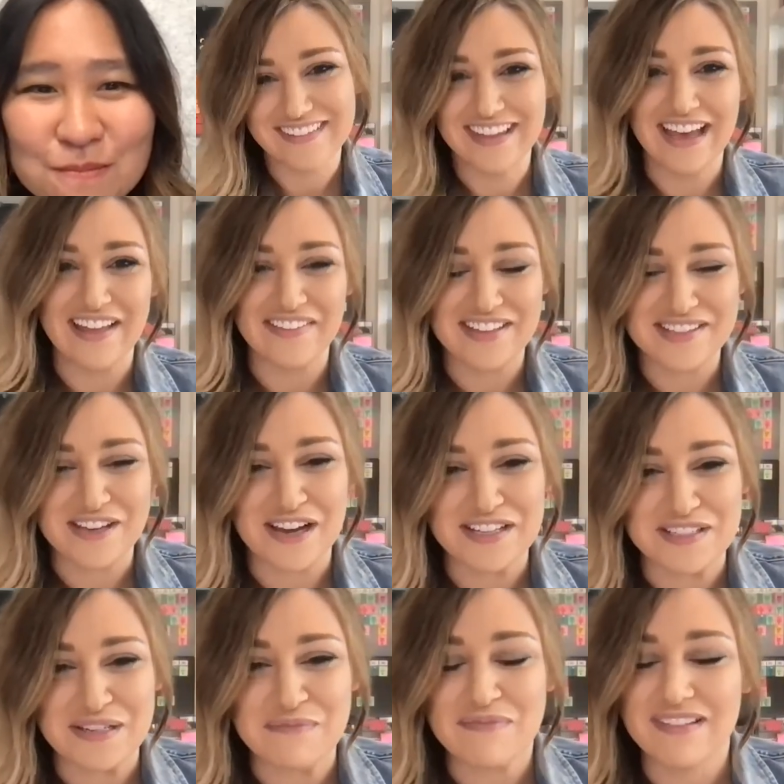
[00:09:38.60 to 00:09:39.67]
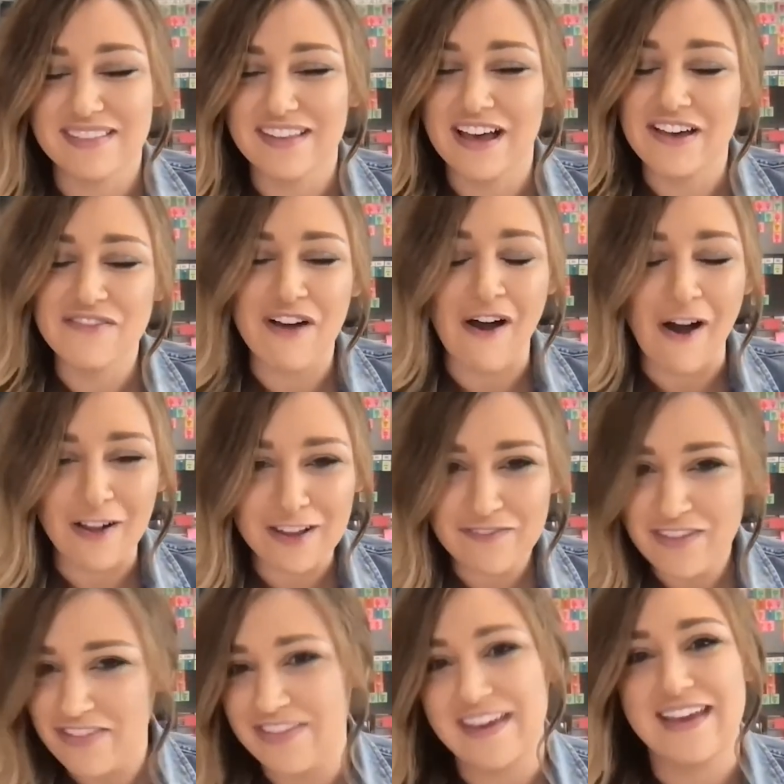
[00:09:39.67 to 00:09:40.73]
Yeah, that's awesome. Love all of
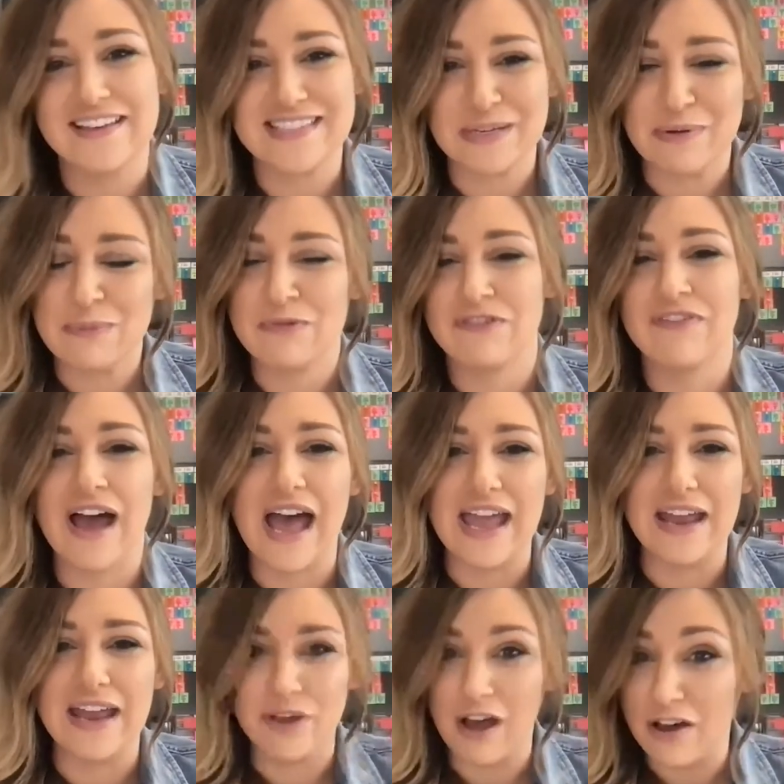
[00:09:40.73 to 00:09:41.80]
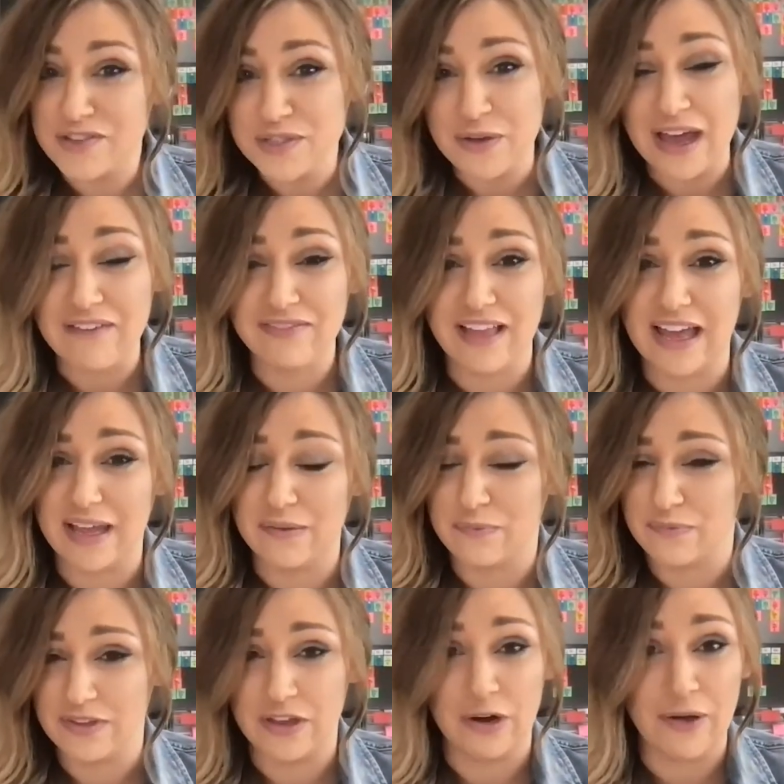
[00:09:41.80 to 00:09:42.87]
the things that we provide. We also have like,
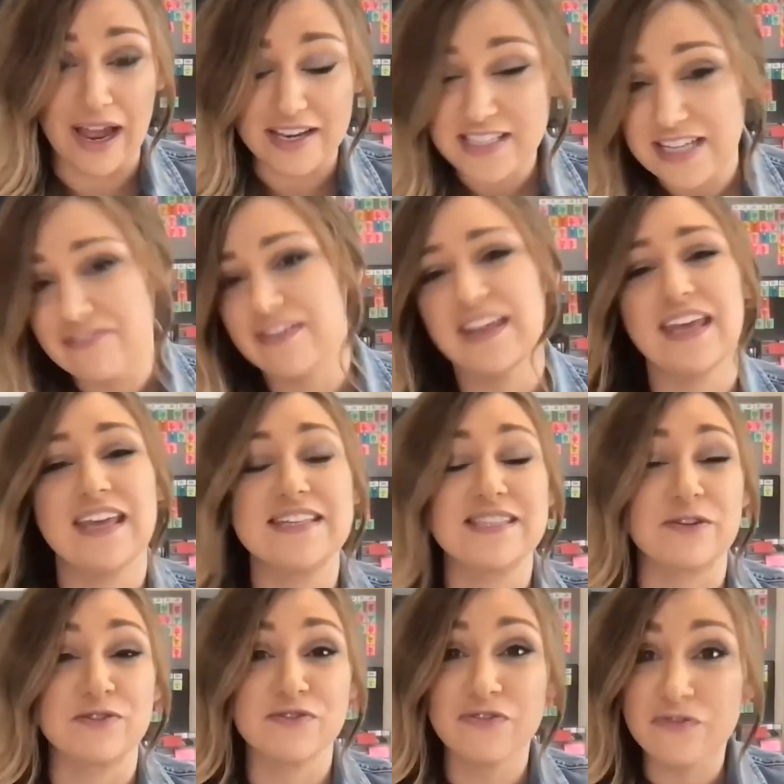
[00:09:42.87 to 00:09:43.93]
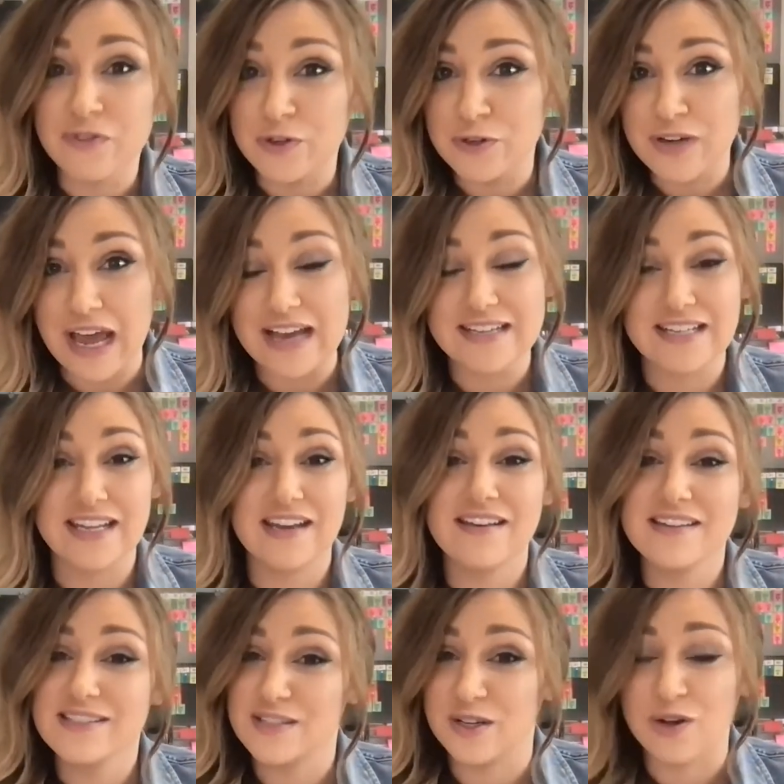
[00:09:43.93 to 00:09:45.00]
activities, there's food
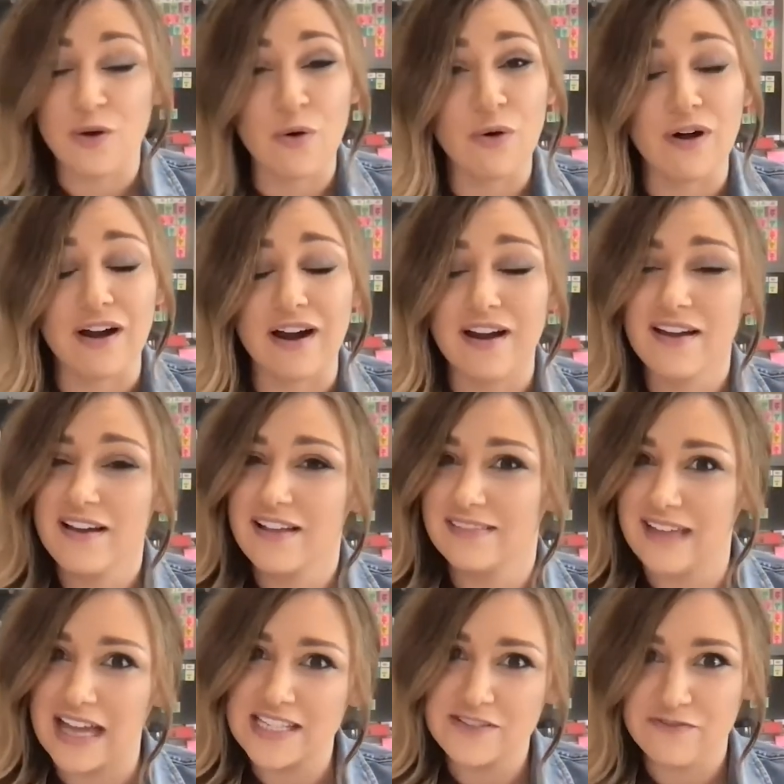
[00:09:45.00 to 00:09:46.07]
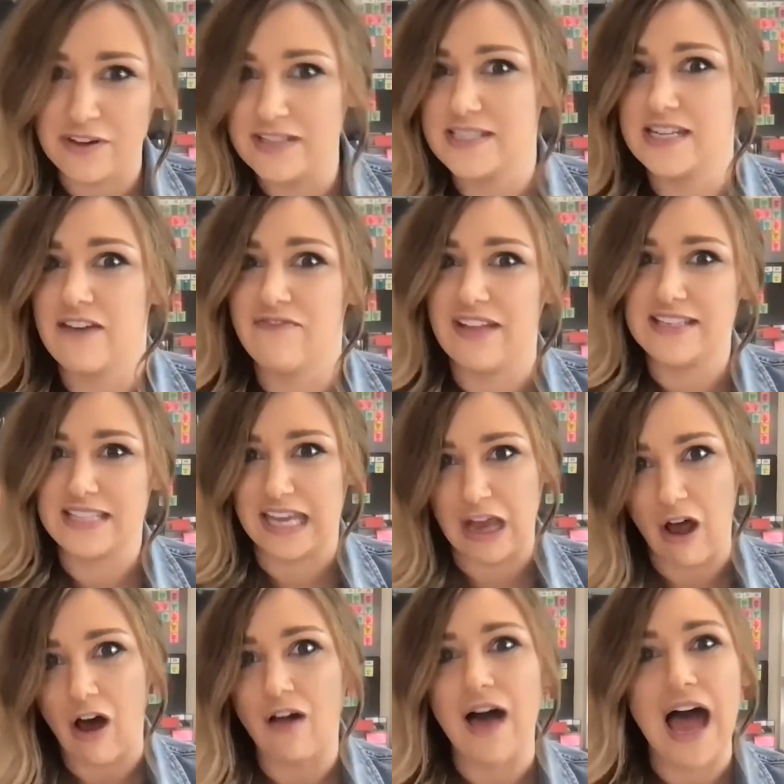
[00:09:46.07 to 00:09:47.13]
ideas, decor, lots of fun stuff that's like
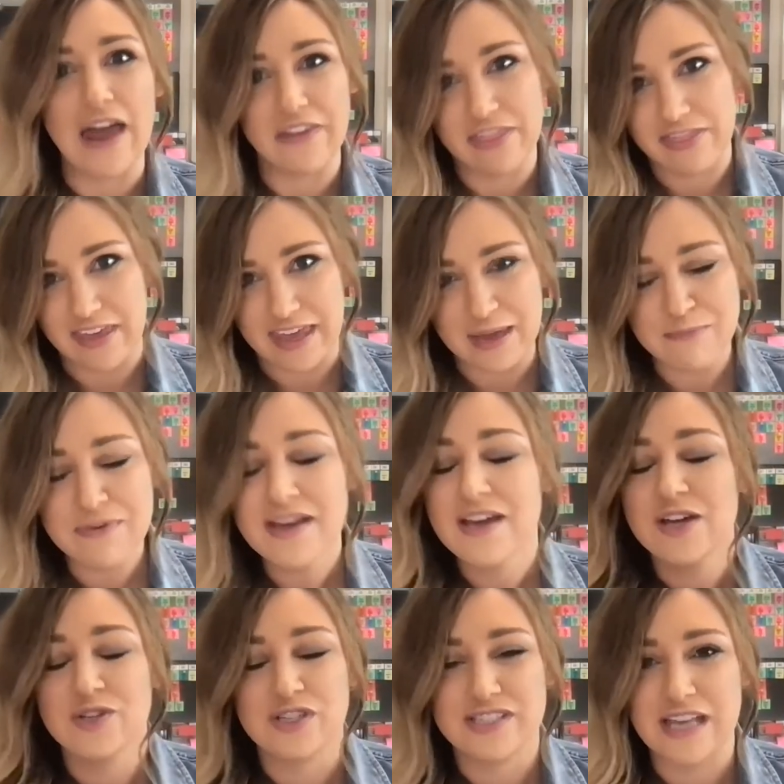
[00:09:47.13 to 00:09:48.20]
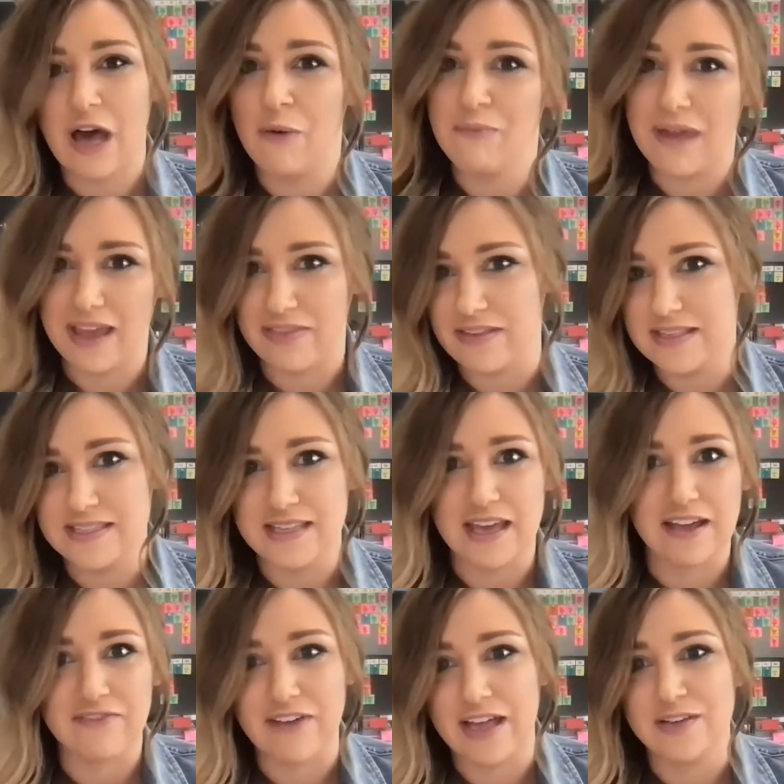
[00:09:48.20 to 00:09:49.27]
all on theme just to help make this
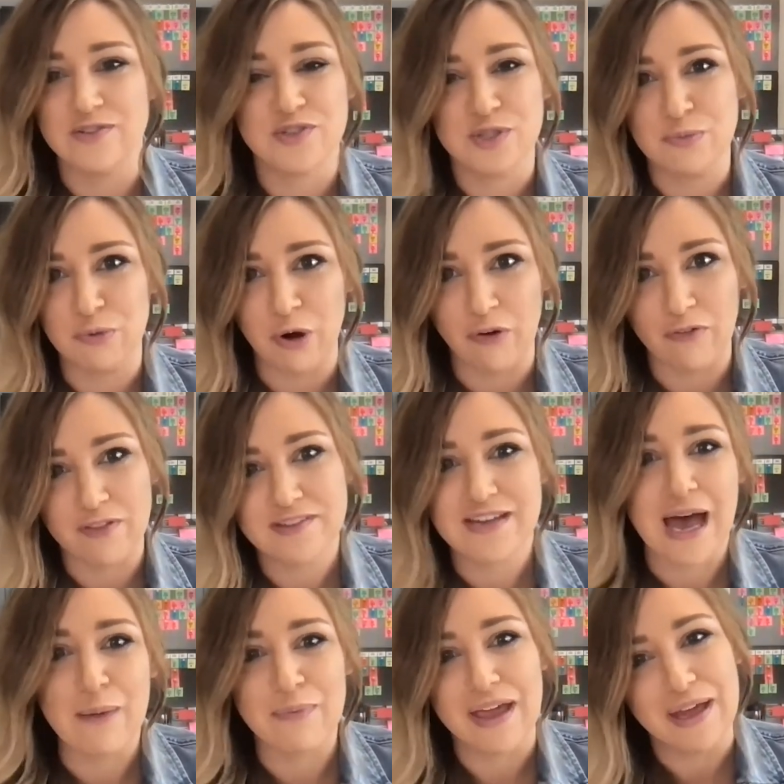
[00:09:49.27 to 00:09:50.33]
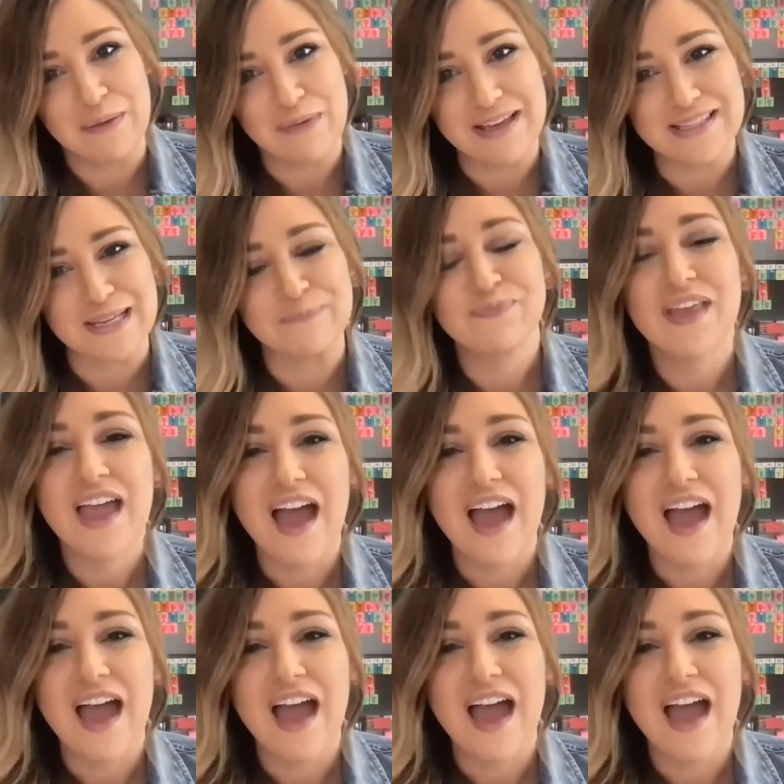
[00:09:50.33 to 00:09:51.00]
like event super over the top and amazing.